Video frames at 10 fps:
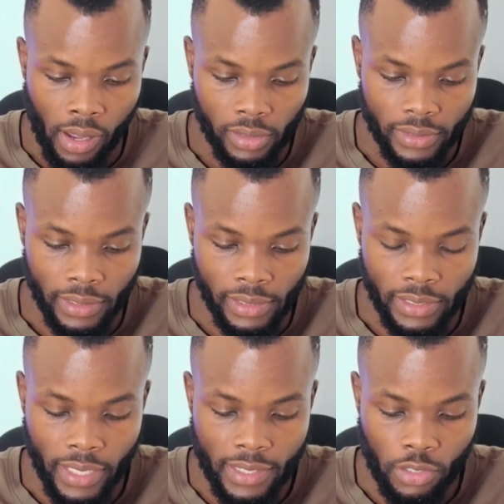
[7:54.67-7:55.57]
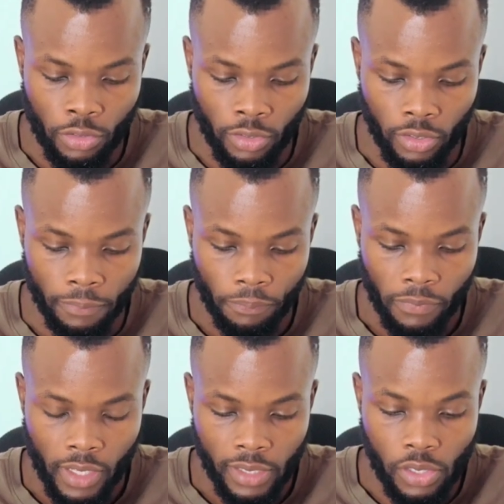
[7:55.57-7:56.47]
statistics or
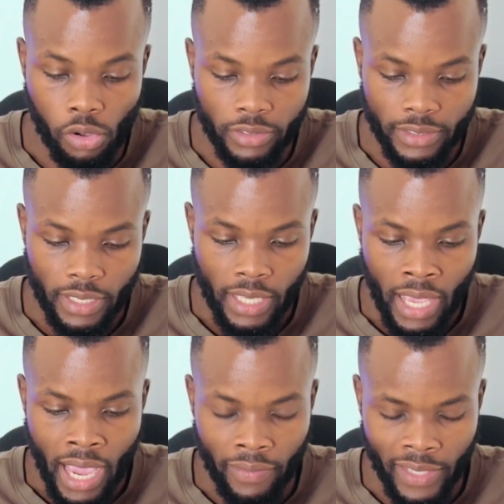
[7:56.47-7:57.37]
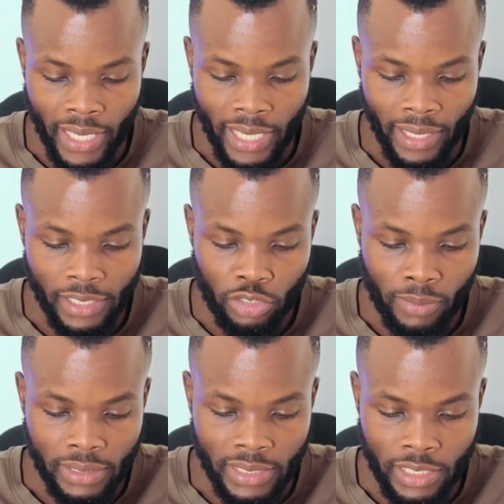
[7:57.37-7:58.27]
scores, and then I can
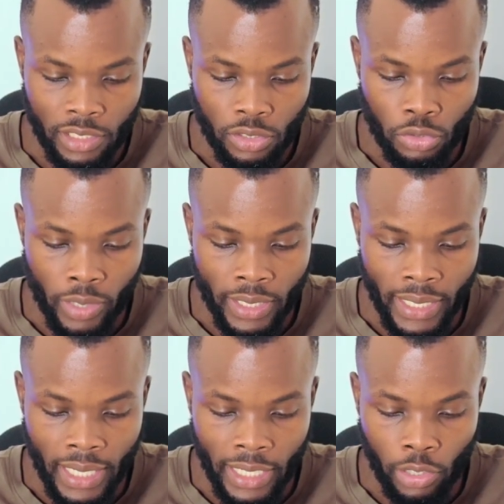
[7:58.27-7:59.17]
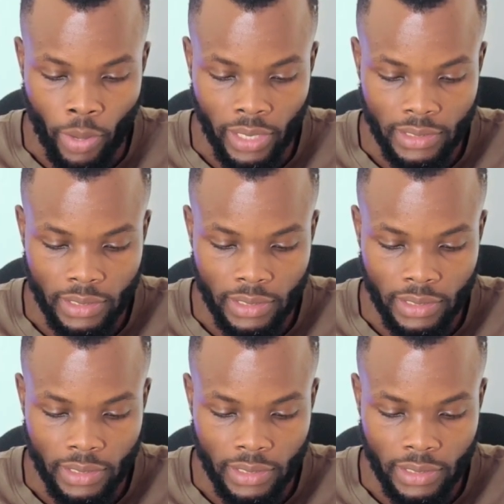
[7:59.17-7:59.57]
customize it to any color I want.